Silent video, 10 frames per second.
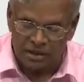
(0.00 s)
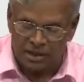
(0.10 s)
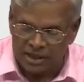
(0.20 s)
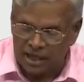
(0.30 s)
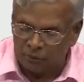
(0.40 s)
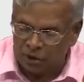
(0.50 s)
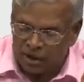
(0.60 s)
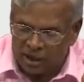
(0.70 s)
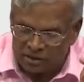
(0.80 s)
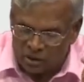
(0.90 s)
in detail, I am going to
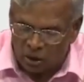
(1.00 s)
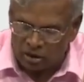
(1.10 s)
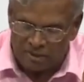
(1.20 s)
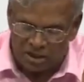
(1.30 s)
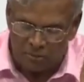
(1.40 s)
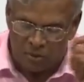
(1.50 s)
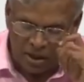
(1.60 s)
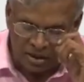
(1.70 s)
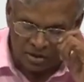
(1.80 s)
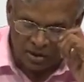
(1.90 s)
hit all the major
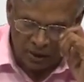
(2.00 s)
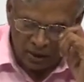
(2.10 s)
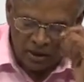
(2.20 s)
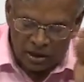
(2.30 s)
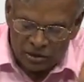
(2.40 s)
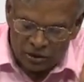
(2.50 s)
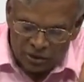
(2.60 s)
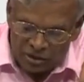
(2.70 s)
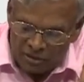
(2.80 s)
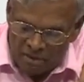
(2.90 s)
points. So
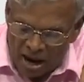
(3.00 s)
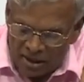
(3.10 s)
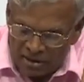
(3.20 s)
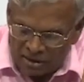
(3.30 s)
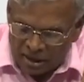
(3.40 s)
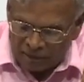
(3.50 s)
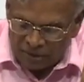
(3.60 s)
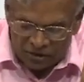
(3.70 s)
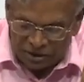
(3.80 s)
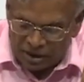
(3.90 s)
Z bar is
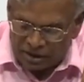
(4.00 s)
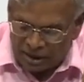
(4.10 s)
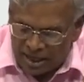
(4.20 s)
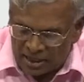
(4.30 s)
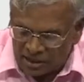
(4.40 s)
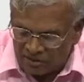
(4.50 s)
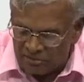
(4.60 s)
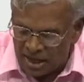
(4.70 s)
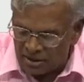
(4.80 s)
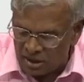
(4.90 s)
Z tilde is given
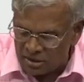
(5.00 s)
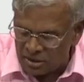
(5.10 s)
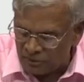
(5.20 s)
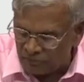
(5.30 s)
by this.